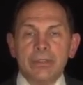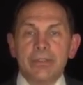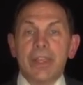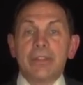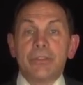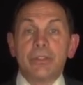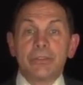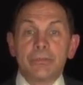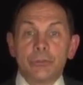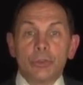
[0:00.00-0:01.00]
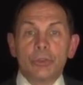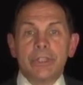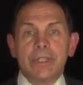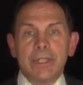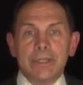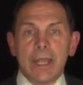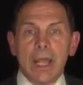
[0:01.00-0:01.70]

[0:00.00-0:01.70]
to that sense of duty and